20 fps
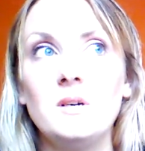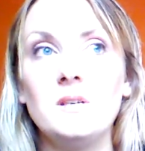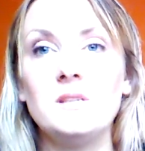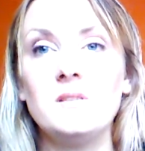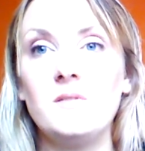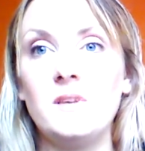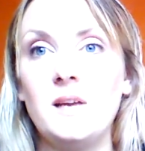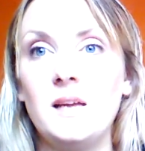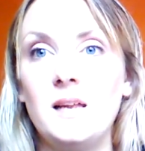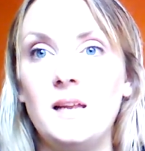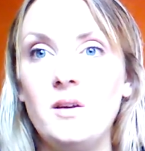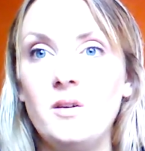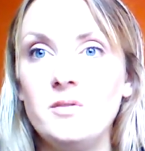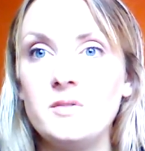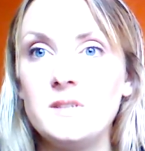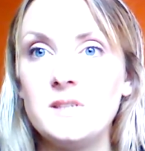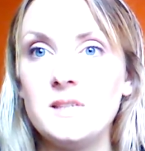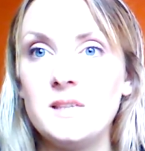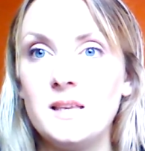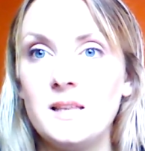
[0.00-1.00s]
severely.
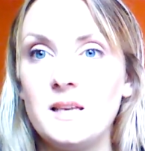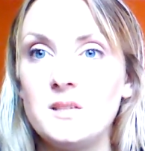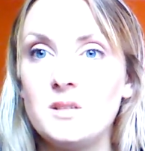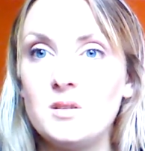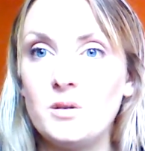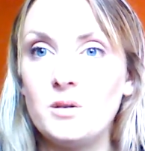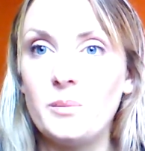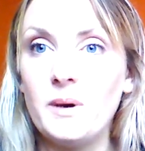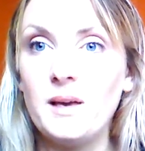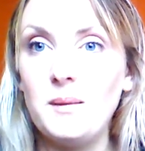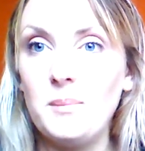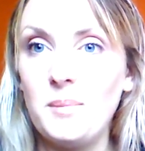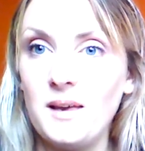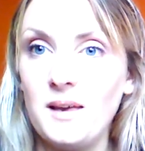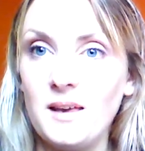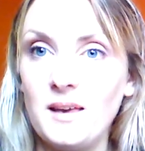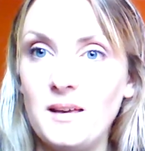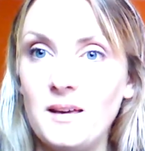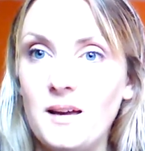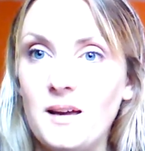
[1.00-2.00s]
Obviously, that's your
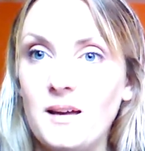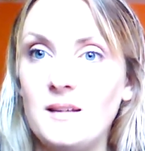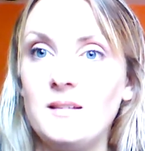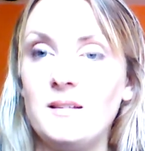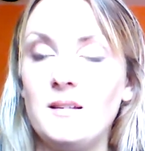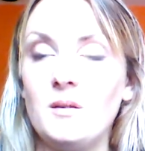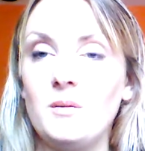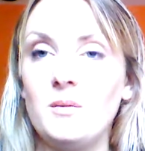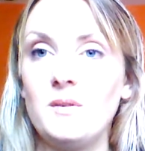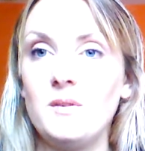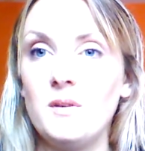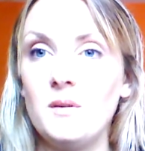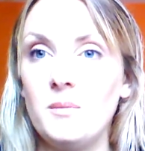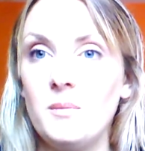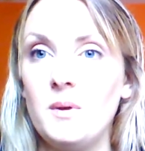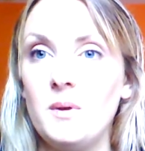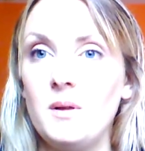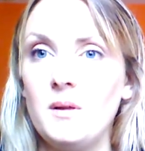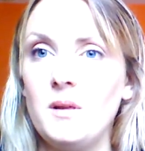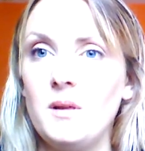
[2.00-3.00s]
baby, and it was a
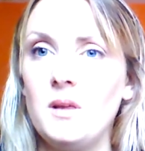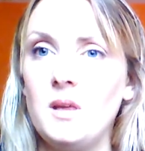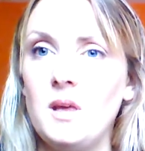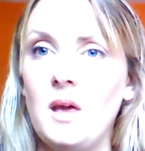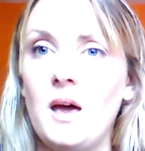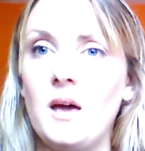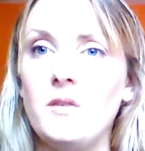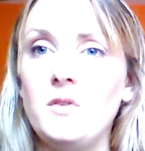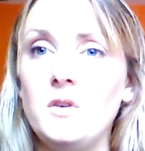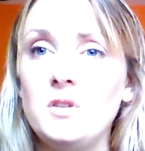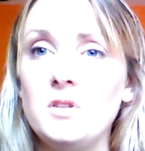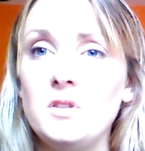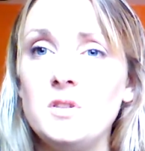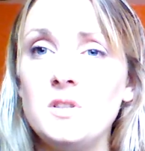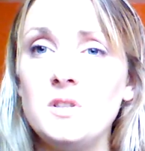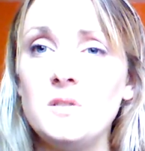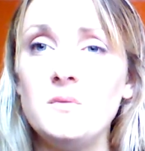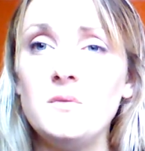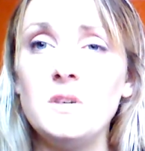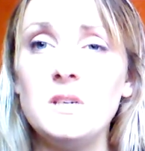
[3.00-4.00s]
it, yeah. If you do
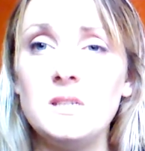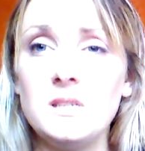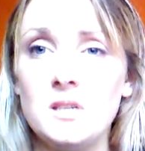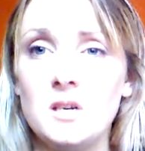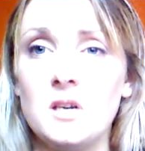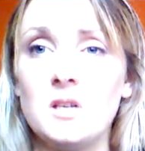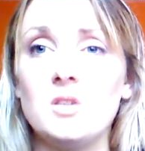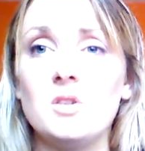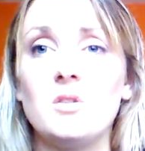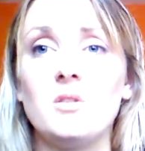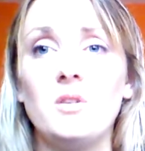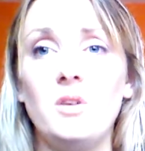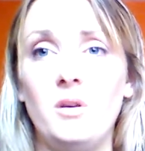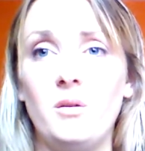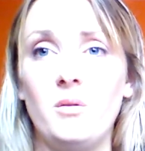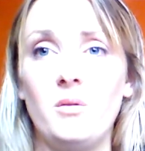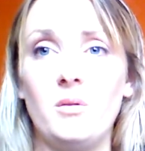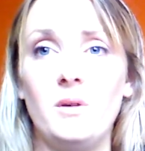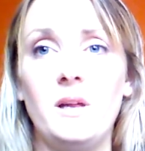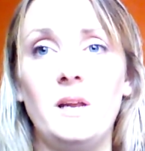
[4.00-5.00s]
some research on
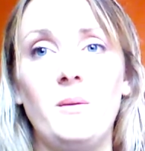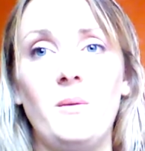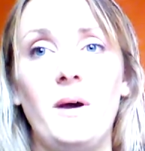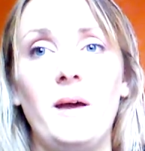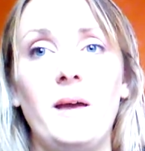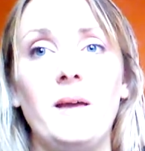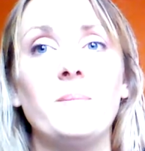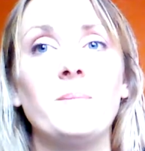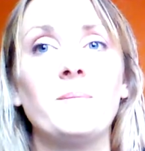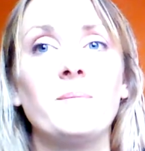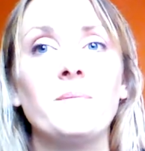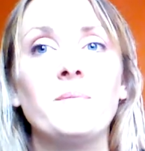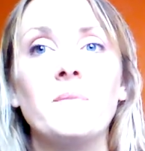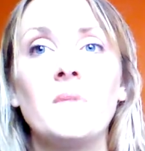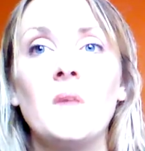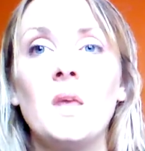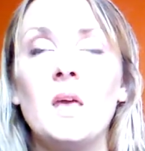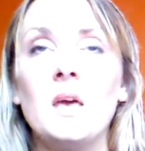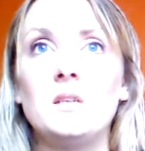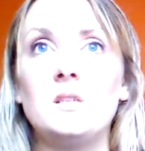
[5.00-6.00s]
Google anyway,
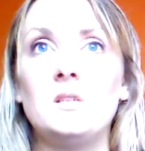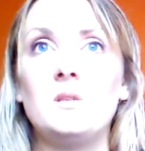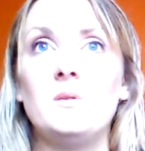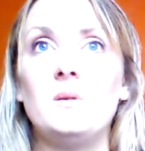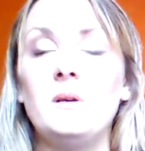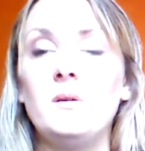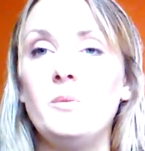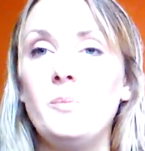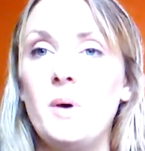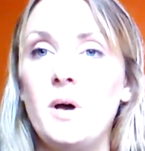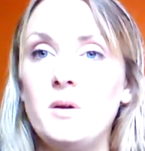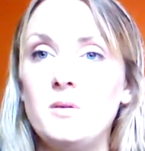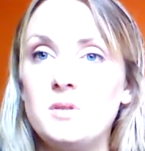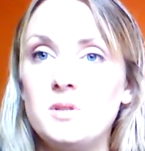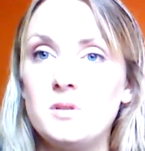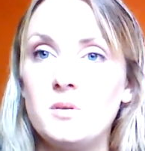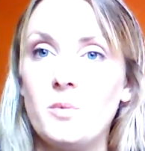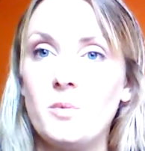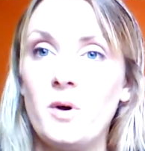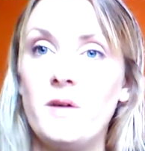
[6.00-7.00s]
and do a little
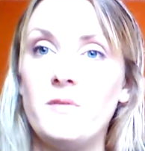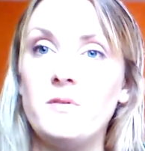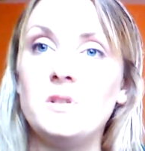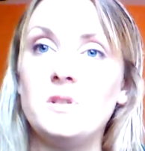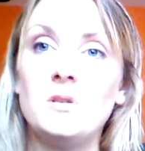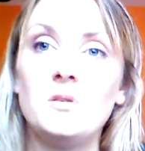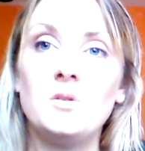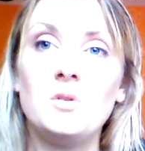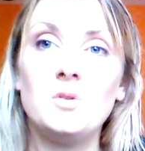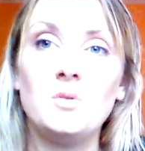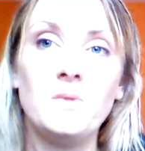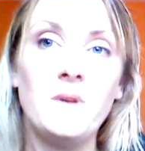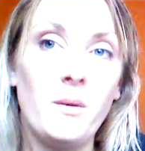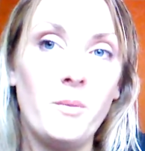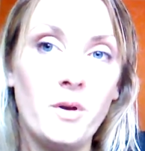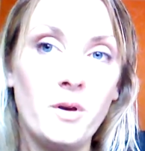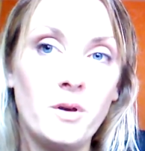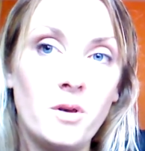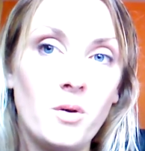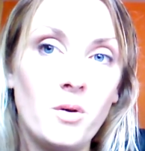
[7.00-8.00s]
post on whatever social
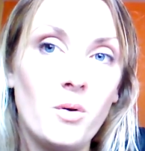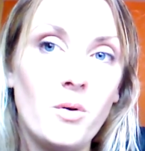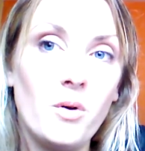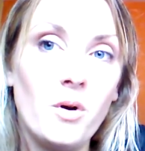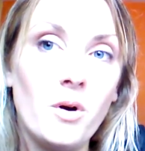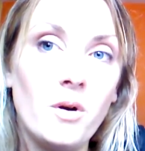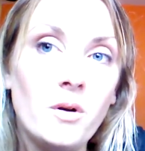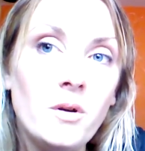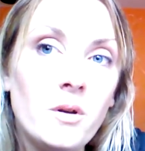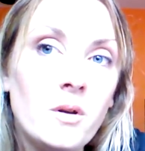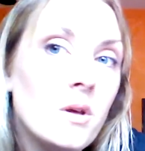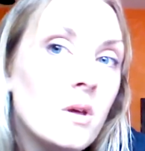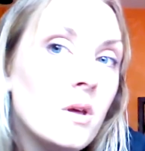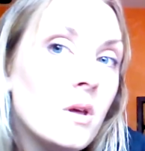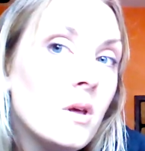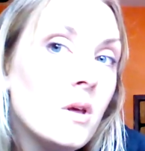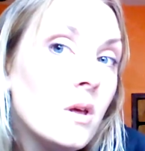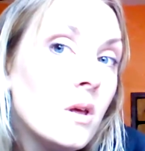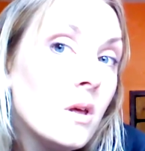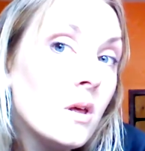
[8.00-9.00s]
network you're on,
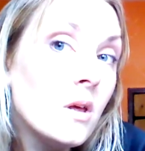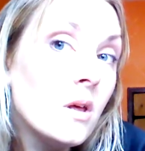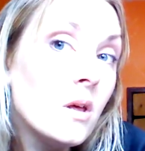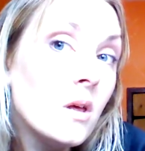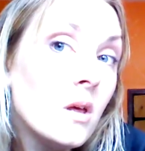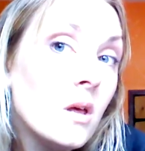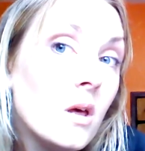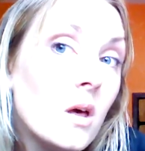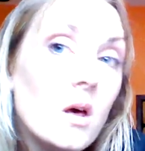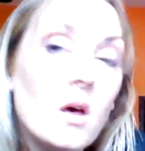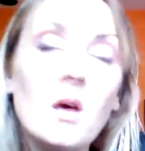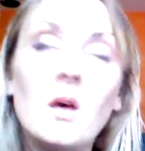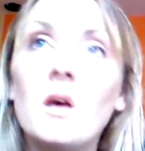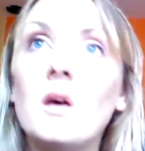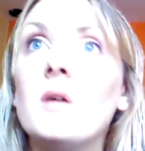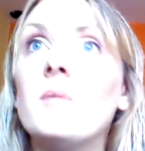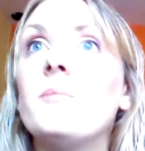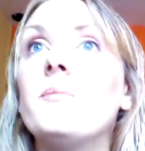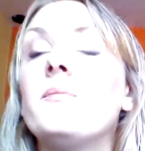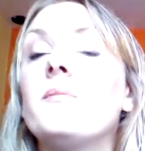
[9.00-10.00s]

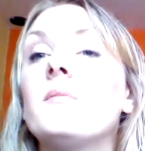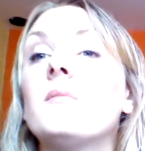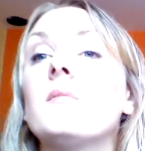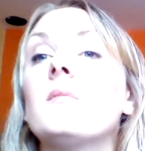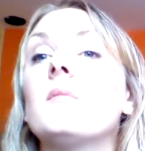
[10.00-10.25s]
then